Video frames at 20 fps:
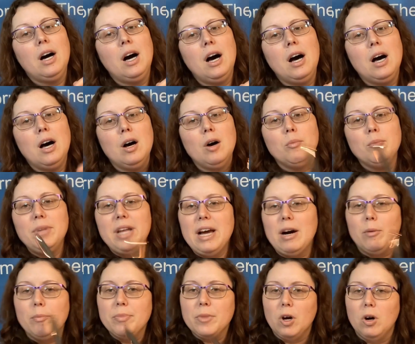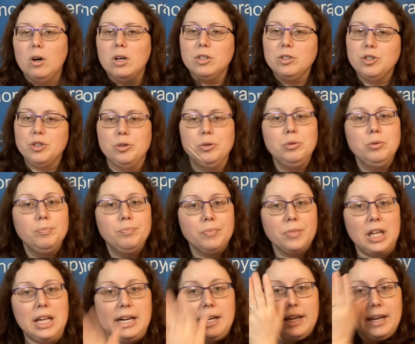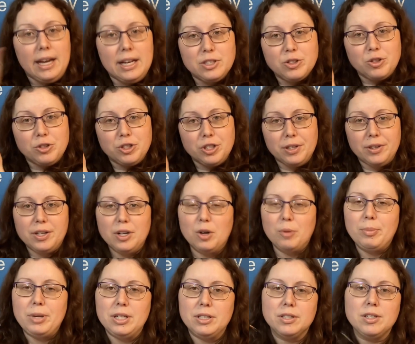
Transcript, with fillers: Um, now, on to estrogen therapy.